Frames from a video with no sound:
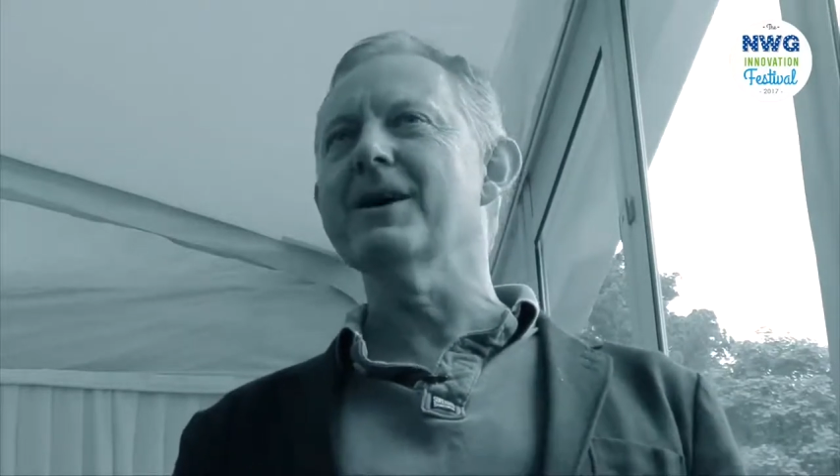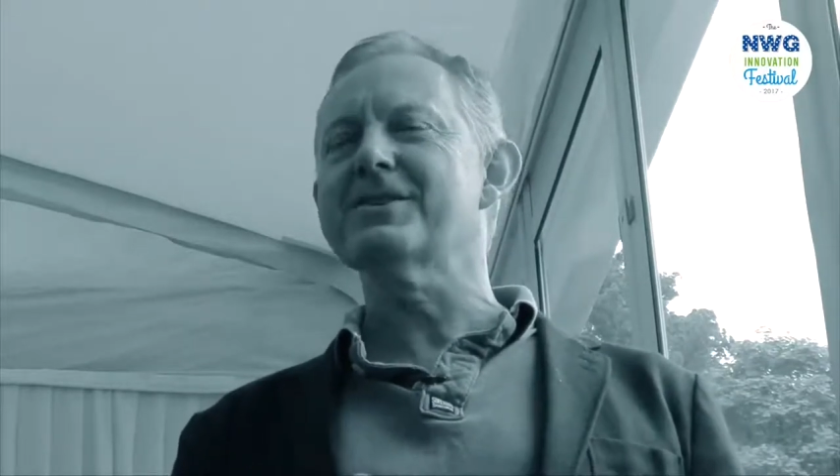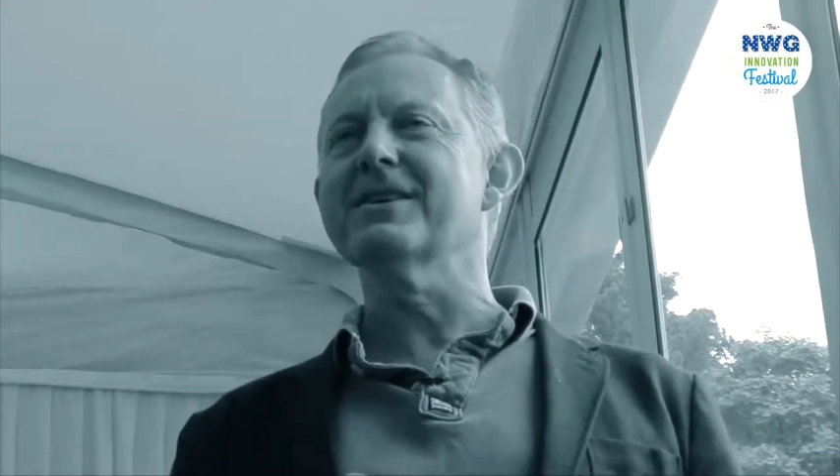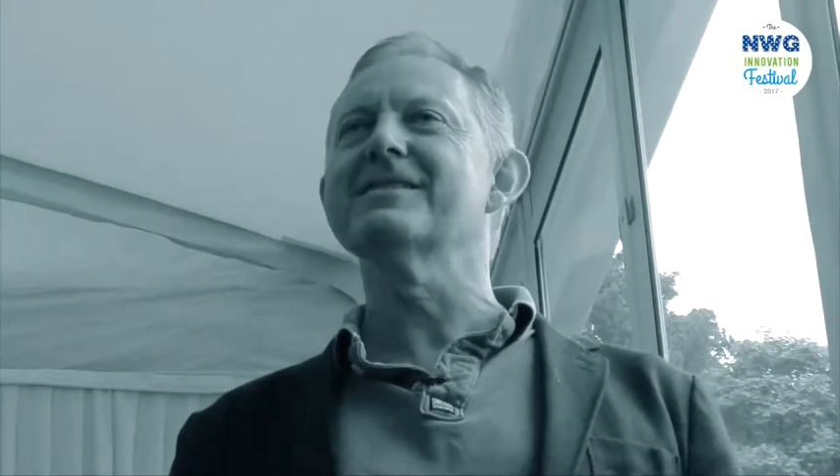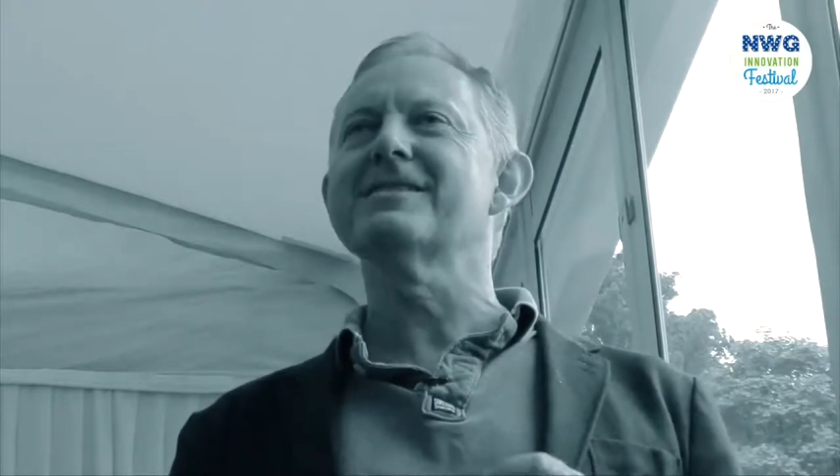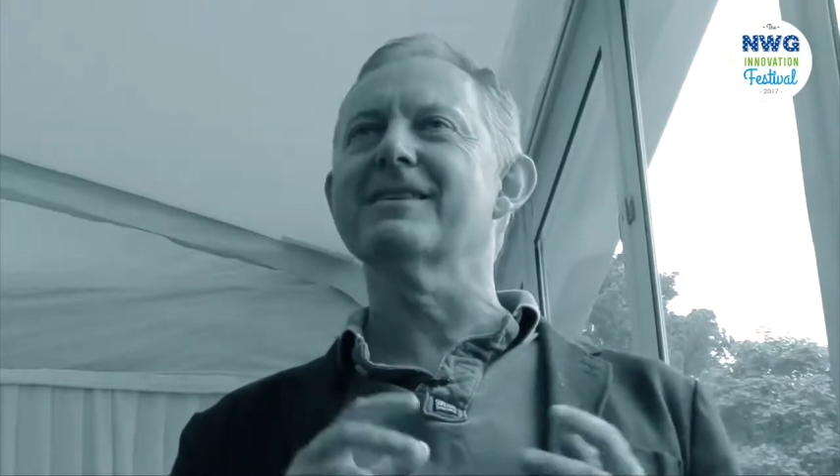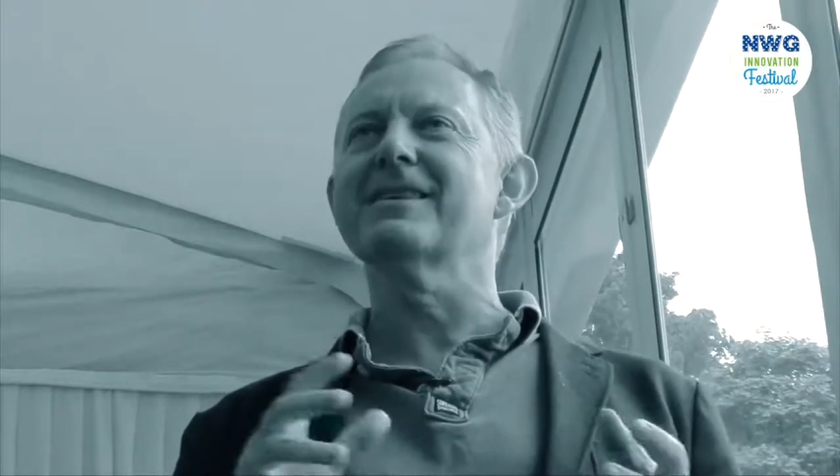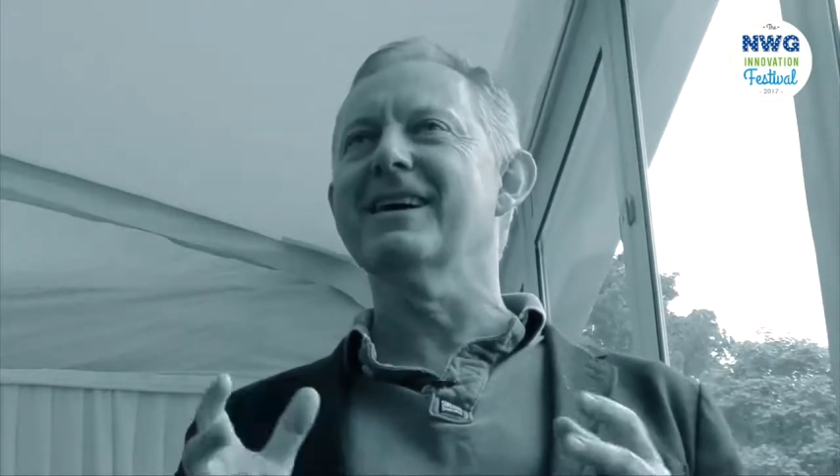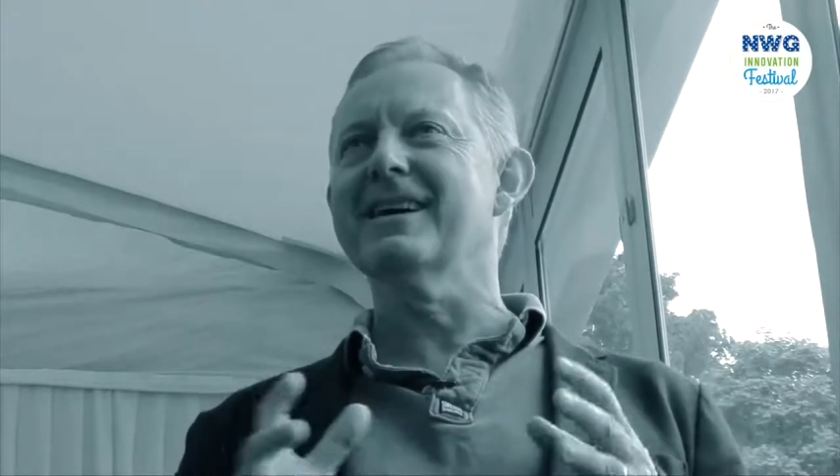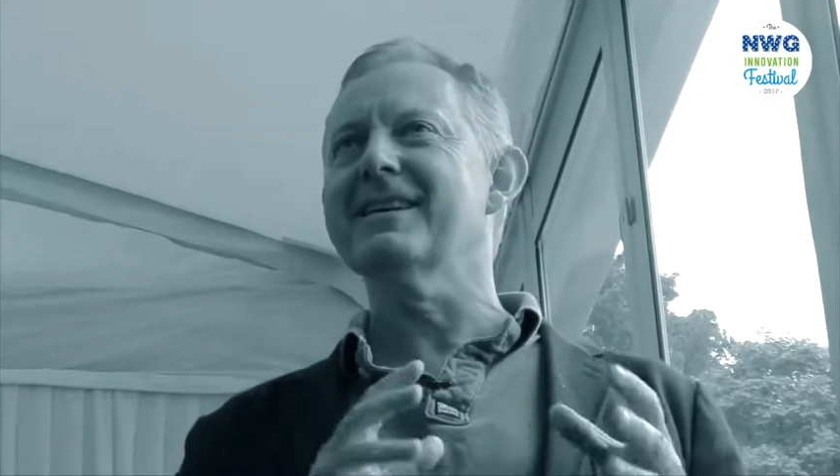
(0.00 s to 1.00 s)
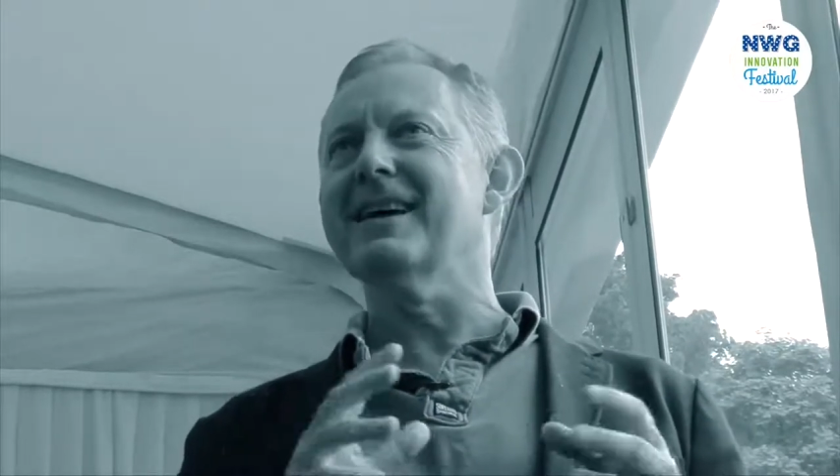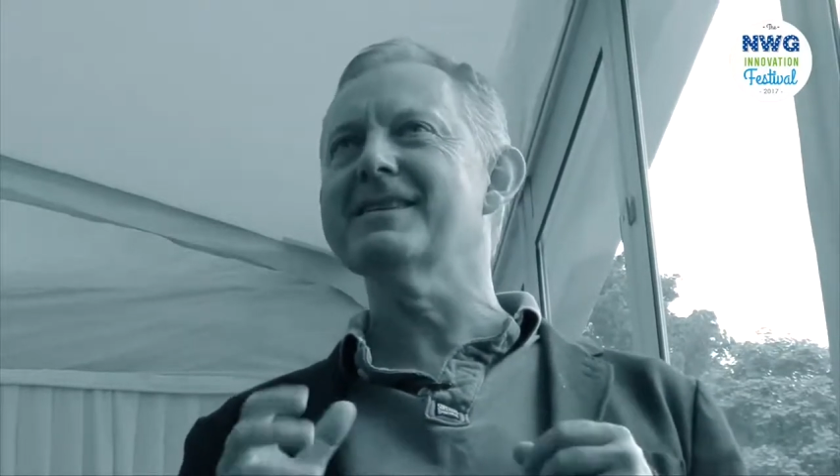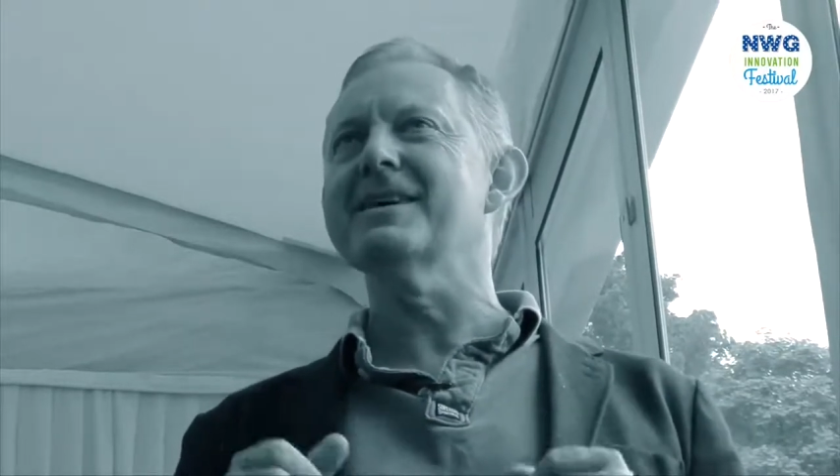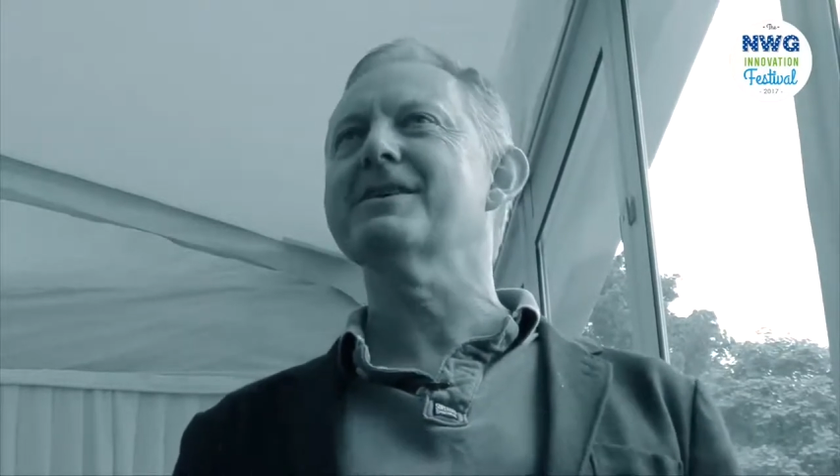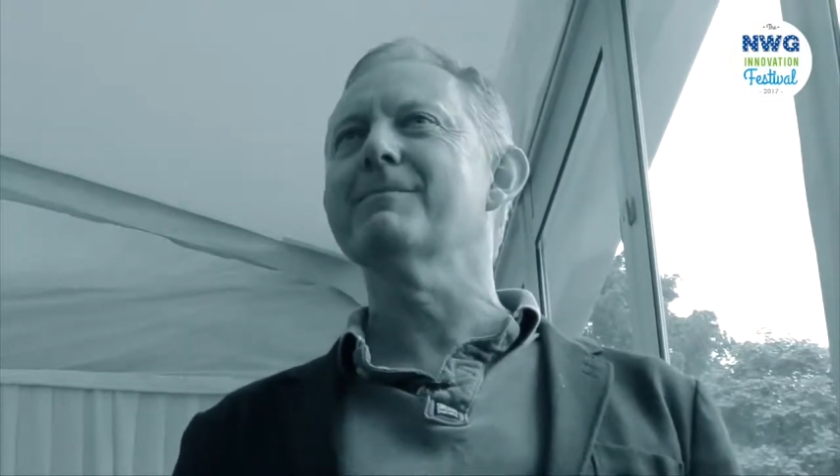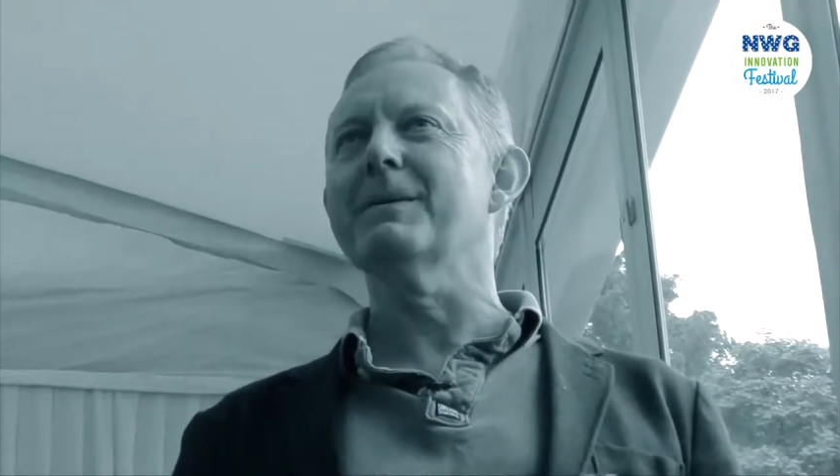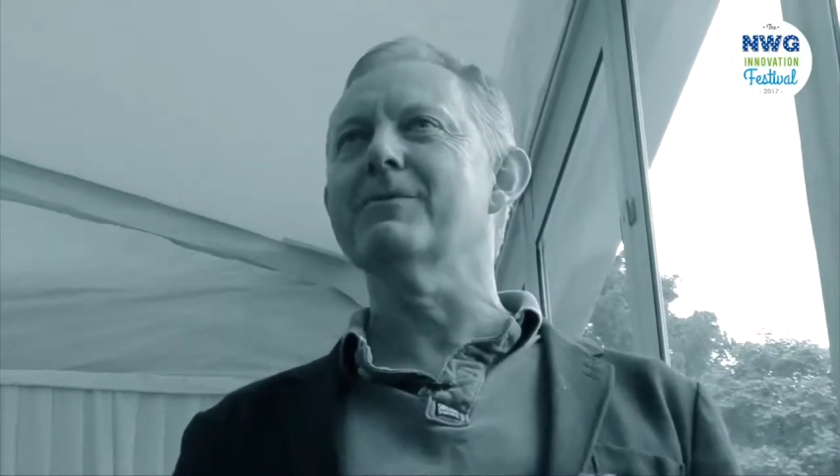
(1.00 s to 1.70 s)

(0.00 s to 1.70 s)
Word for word: questions and, and, and testing